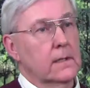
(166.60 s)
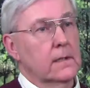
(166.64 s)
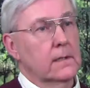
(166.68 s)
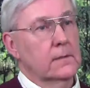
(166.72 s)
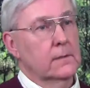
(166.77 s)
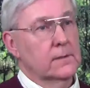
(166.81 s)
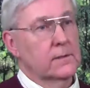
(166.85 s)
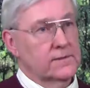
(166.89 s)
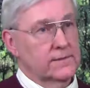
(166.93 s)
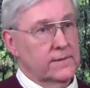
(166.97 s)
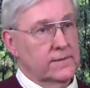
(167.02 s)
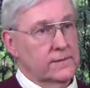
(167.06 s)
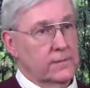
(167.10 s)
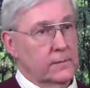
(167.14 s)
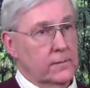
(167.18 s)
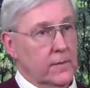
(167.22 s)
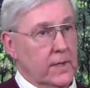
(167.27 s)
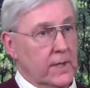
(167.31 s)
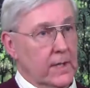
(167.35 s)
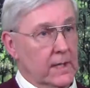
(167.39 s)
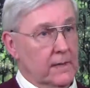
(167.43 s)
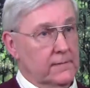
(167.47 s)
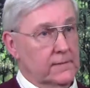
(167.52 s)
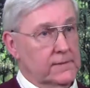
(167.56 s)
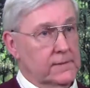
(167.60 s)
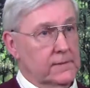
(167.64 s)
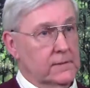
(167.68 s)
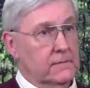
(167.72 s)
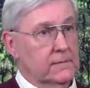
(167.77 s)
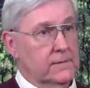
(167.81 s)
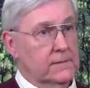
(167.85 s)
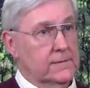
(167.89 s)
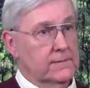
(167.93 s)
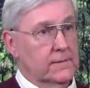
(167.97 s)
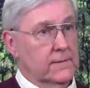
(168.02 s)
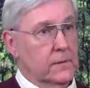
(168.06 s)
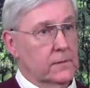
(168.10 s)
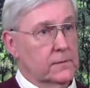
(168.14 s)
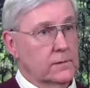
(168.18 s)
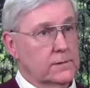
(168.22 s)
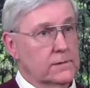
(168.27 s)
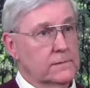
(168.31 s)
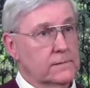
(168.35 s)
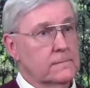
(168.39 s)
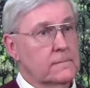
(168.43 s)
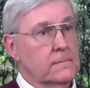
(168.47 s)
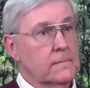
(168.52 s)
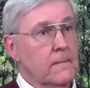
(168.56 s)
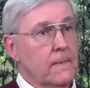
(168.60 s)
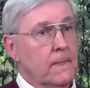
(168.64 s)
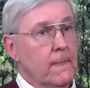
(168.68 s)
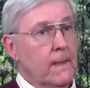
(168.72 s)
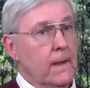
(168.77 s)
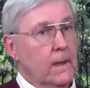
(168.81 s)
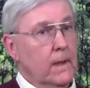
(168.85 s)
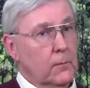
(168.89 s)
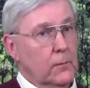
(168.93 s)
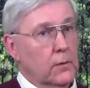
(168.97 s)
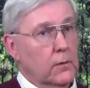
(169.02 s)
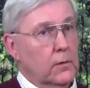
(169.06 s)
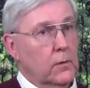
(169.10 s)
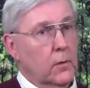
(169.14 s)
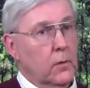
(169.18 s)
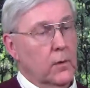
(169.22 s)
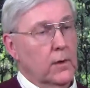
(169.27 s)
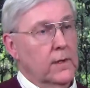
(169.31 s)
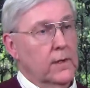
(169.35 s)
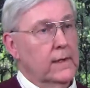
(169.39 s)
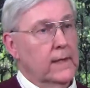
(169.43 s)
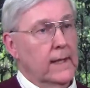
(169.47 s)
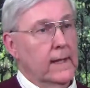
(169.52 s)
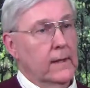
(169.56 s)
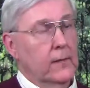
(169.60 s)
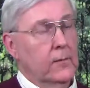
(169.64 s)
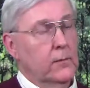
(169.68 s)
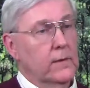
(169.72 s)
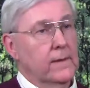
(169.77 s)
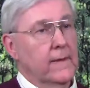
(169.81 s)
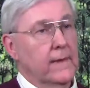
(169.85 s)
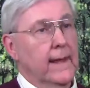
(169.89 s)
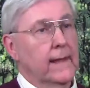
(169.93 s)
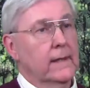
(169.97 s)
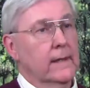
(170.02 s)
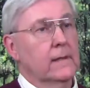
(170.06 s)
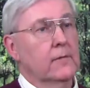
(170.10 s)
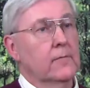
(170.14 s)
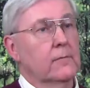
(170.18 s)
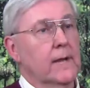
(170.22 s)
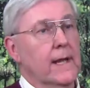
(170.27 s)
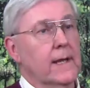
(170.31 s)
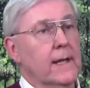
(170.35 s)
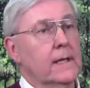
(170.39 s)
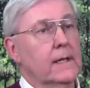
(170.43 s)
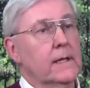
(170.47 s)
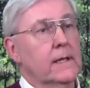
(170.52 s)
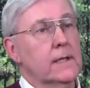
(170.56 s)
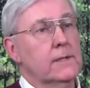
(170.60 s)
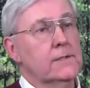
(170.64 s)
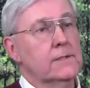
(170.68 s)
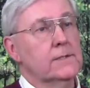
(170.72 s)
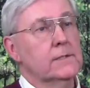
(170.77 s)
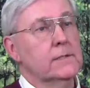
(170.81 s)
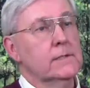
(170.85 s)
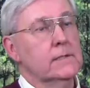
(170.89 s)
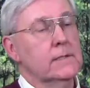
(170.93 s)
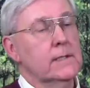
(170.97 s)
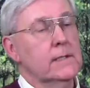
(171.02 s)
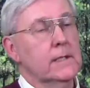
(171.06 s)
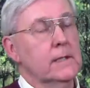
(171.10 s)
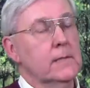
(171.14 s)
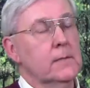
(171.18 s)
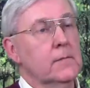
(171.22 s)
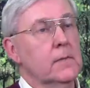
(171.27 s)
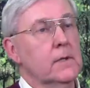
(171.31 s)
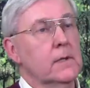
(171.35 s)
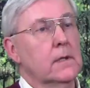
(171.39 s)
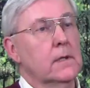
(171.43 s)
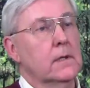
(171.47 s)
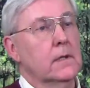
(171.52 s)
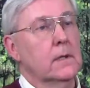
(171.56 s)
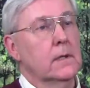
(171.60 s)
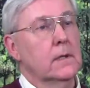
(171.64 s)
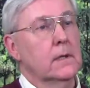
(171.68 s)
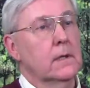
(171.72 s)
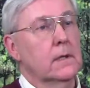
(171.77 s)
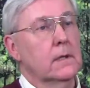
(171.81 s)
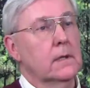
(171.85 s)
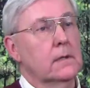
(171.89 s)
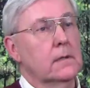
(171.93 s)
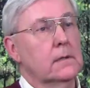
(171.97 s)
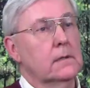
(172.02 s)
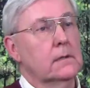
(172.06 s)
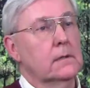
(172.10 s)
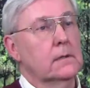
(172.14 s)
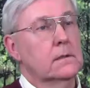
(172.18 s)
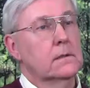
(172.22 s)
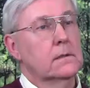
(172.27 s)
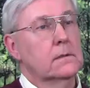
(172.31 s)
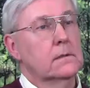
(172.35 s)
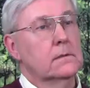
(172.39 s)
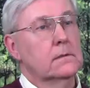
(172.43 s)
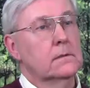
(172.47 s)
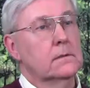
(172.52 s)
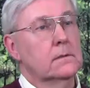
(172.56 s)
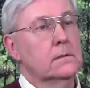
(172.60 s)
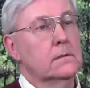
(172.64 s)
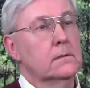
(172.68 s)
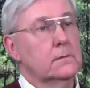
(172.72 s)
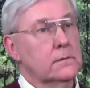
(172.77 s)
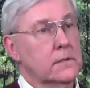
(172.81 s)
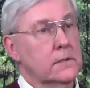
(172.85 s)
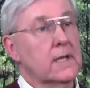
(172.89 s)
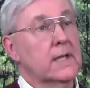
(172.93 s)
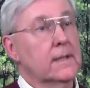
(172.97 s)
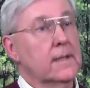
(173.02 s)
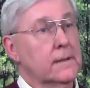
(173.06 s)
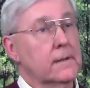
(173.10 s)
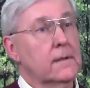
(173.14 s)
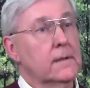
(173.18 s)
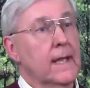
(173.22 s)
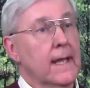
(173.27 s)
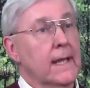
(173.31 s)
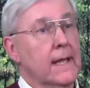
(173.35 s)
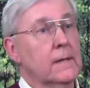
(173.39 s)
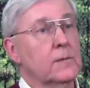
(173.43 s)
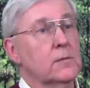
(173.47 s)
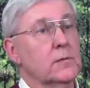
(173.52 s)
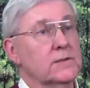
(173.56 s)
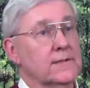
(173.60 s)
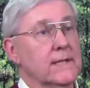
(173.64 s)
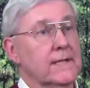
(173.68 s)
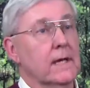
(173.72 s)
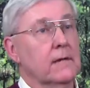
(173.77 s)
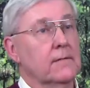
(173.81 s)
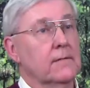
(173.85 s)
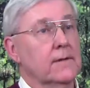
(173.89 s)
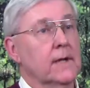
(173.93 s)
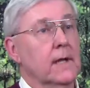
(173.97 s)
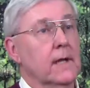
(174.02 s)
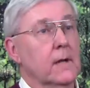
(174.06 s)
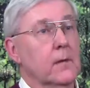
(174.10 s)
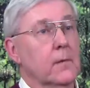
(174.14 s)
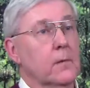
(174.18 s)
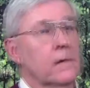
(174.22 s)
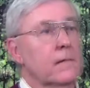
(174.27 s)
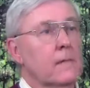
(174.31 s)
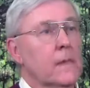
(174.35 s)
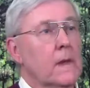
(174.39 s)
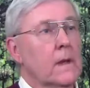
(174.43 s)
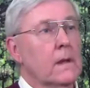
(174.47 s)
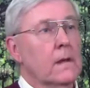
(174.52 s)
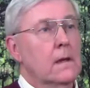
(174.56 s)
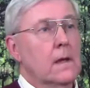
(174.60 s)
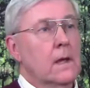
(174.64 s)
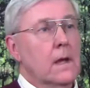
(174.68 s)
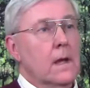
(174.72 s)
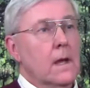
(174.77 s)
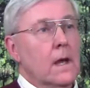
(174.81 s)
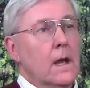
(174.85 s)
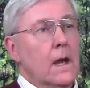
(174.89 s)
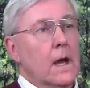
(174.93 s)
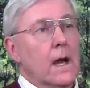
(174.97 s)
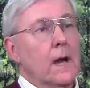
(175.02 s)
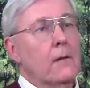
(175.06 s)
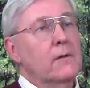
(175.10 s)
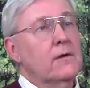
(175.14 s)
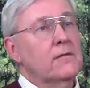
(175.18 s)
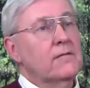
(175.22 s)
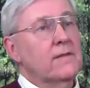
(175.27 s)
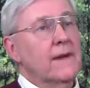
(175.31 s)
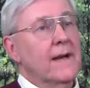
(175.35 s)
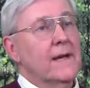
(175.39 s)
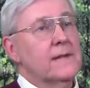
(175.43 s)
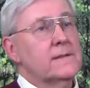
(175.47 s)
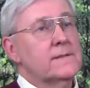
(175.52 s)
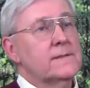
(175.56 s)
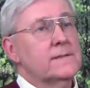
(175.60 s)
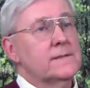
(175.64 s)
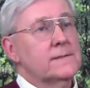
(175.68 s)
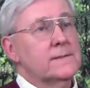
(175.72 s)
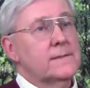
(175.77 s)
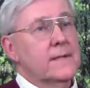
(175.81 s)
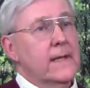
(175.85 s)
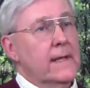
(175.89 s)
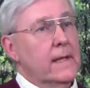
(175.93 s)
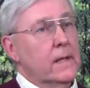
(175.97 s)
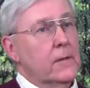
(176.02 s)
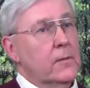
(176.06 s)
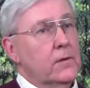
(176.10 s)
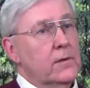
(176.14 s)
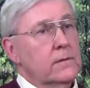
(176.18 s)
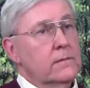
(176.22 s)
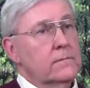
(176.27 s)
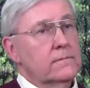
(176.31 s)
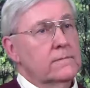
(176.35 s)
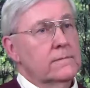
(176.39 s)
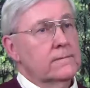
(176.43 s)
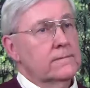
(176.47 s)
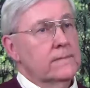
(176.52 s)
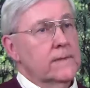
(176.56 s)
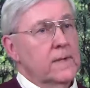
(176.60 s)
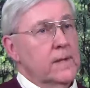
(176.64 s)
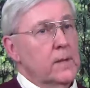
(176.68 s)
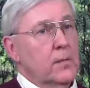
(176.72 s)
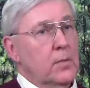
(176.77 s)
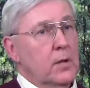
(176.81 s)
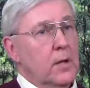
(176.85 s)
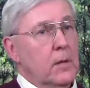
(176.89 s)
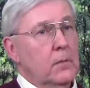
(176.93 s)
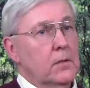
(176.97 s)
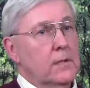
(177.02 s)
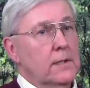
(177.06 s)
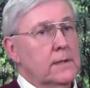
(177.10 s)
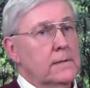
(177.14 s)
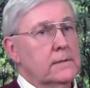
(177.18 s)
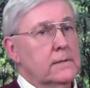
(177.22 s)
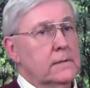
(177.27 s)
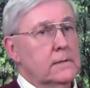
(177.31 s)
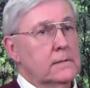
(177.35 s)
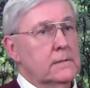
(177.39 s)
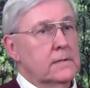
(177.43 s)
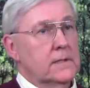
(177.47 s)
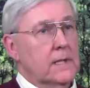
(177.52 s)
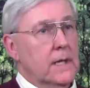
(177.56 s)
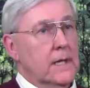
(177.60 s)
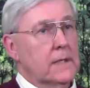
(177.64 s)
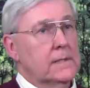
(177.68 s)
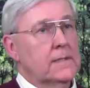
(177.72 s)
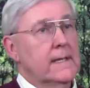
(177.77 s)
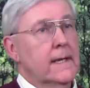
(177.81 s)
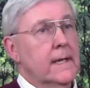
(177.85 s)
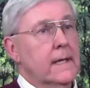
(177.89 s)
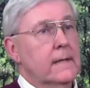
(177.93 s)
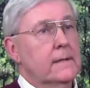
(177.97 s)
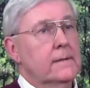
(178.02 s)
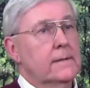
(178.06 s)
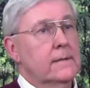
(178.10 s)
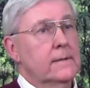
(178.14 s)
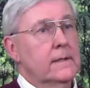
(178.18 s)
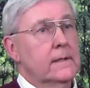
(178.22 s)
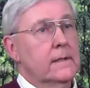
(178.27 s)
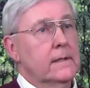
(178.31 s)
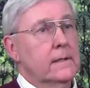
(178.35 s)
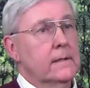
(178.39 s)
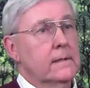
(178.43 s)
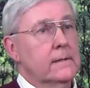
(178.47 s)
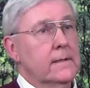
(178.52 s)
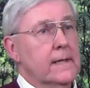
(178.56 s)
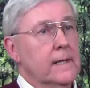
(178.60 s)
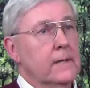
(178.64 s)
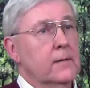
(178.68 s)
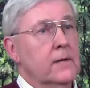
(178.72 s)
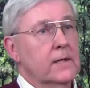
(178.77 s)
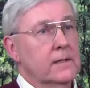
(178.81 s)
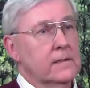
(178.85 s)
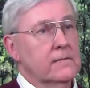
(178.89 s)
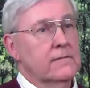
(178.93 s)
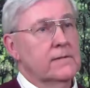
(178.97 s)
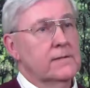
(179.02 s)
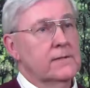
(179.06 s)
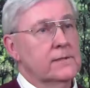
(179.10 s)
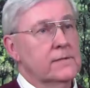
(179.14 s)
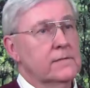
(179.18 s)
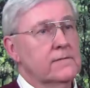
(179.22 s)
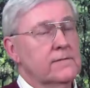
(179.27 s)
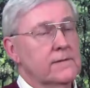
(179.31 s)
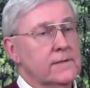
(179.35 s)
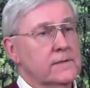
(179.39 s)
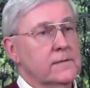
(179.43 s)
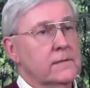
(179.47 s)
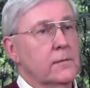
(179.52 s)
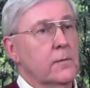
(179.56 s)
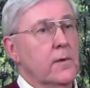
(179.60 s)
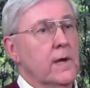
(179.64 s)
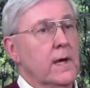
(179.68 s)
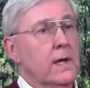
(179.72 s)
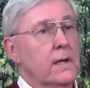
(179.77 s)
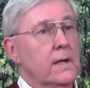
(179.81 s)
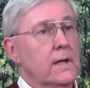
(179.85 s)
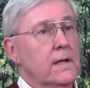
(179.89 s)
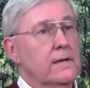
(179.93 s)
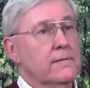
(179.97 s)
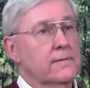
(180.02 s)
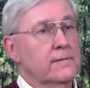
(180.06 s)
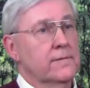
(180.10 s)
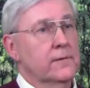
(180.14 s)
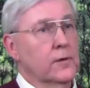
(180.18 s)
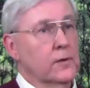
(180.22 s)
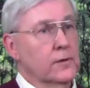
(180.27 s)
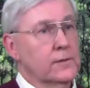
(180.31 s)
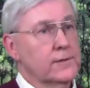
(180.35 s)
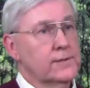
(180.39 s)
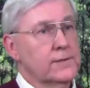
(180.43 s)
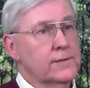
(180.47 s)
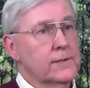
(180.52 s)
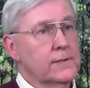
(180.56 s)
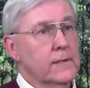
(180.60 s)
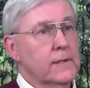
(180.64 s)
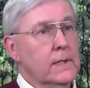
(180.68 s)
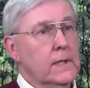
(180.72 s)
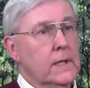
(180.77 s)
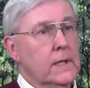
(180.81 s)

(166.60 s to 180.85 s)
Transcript: U.S. Fish and Wildlife Service folks, and we'll coordinate with that eradication team to get the animals out of Delaware. I would advise anyone in the public to contact the Denmark Division of Fish and Wildlife first,